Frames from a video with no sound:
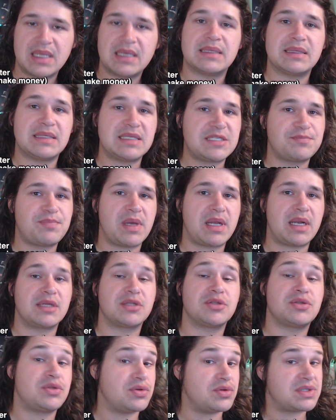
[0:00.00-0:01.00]
list better
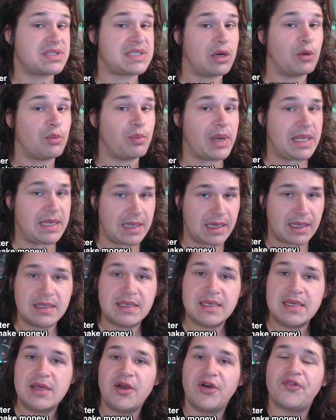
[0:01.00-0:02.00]
to sell better,
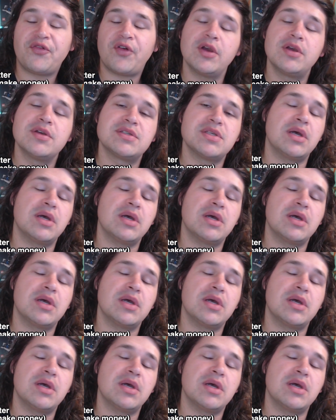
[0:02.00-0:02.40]
focus